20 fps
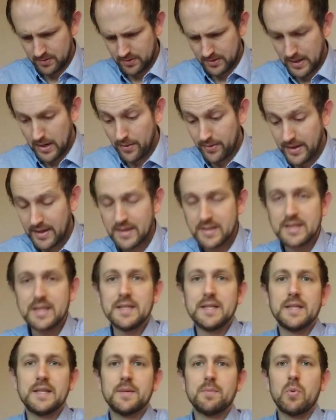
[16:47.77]
Now, I think it's
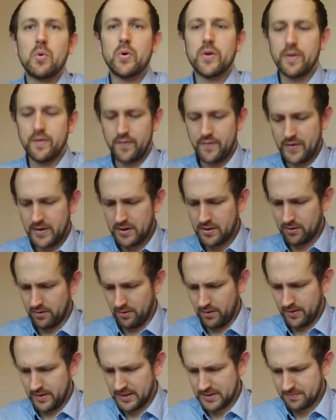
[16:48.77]
easy to point the
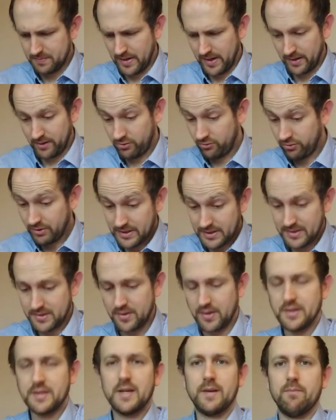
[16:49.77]
finger at this man and
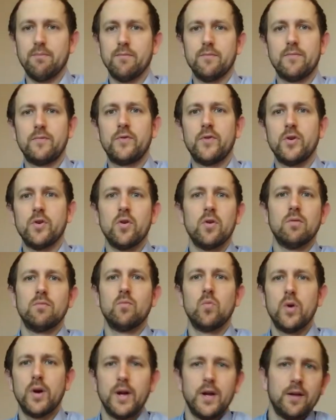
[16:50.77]
criticise him for not
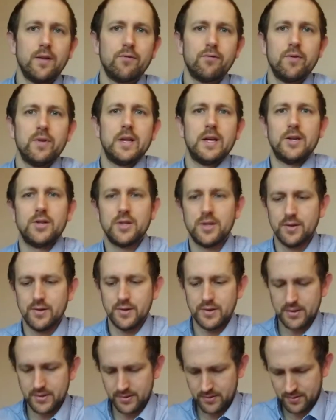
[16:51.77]
working through the
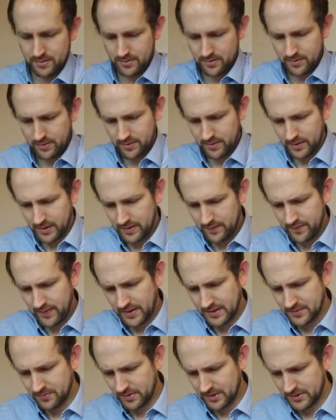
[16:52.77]
issues that he
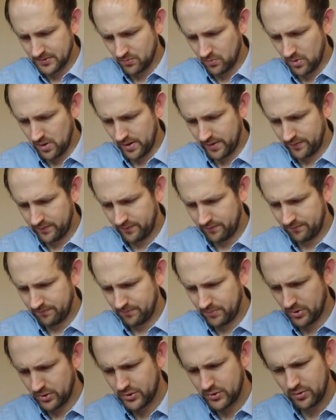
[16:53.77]
faced with his wife,
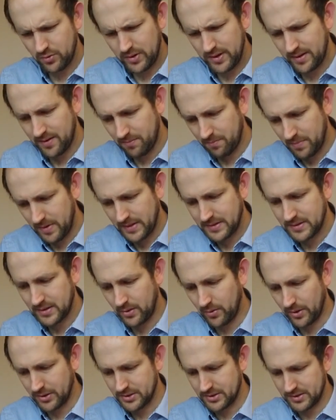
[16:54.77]
but surely the better
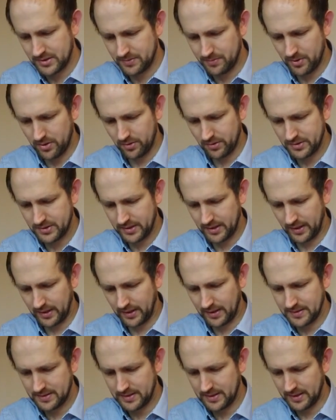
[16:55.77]
question to be
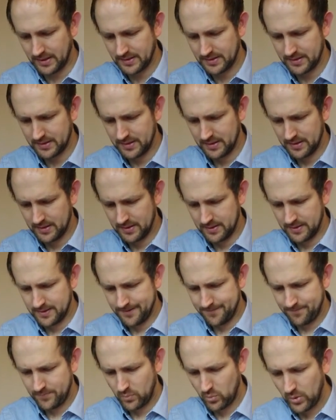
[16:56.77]
asking is this
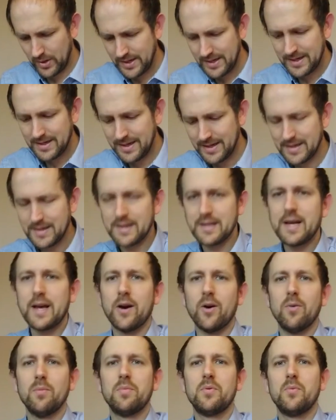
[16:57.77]
when he needed
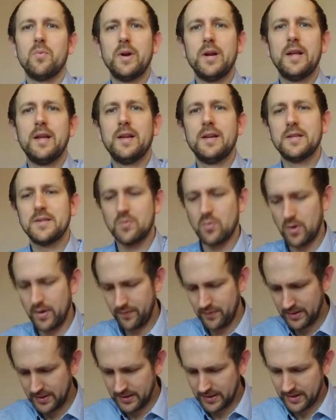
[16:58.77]
help, when he and his
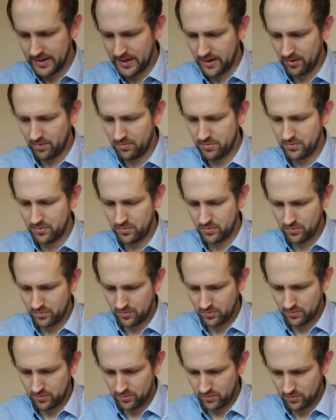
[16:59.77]
wife needed help,
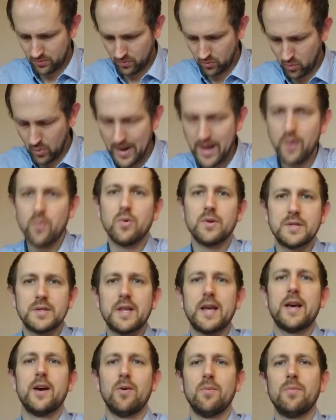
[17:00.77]
where was
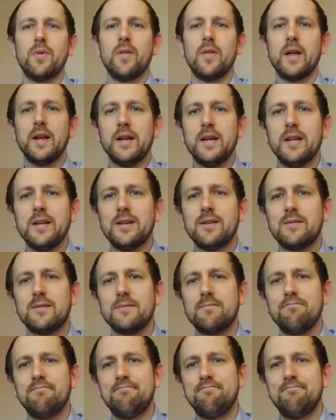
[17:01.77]
the help that they needed?